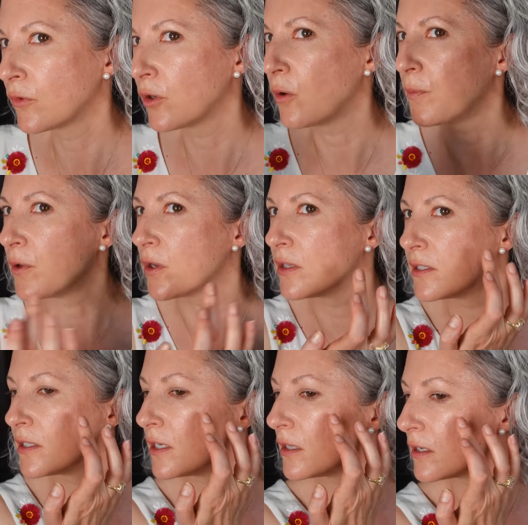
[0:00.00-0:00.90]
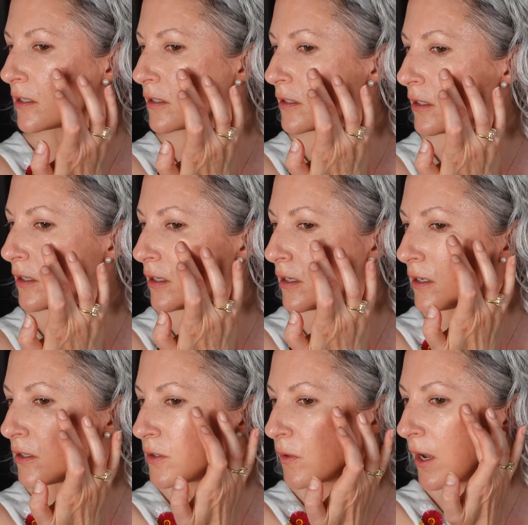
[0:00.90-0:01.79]
Hope you can see this.
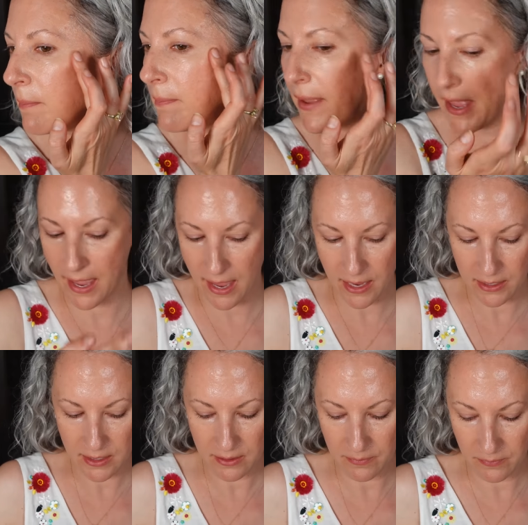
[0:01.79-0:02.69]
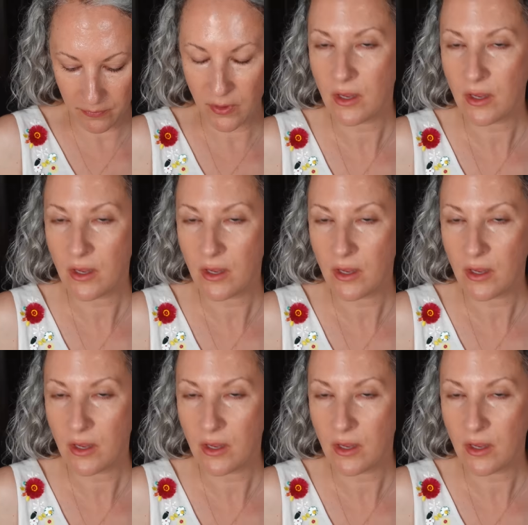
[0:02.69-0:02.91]
So I'm patting